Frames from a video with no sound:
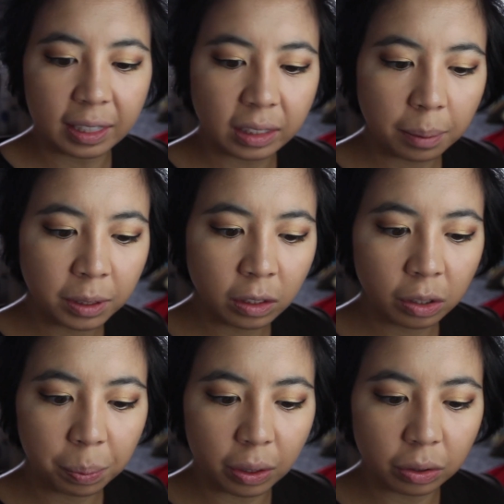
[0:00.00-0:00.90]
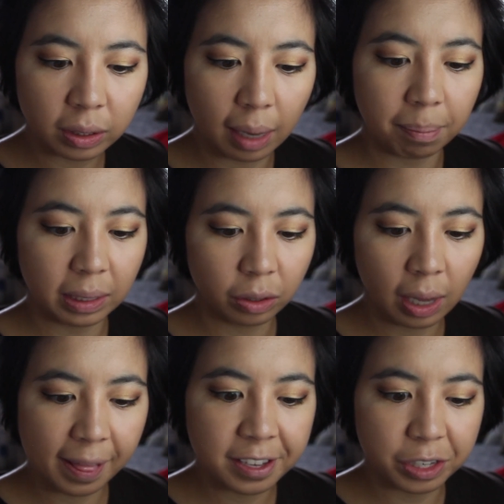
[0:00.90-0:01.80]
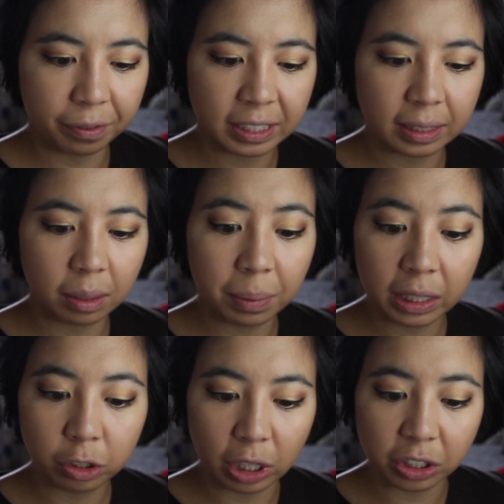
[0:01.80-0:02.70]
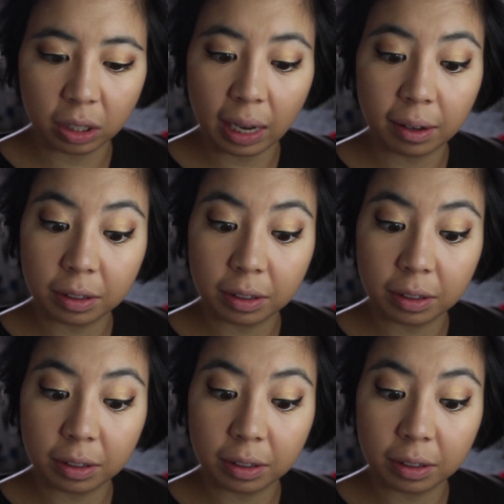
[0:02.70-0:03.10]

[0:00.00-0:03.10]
The Substance Abuse and Mental Health Services Administration